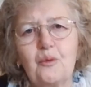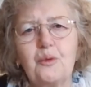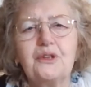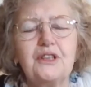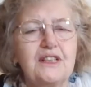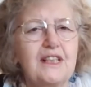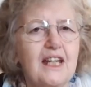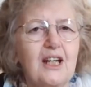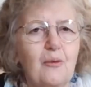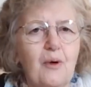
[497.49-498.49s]
was to
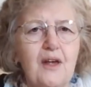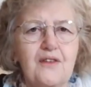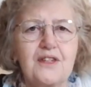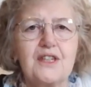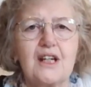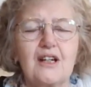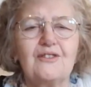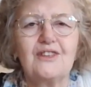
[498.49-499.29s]
take away the sting of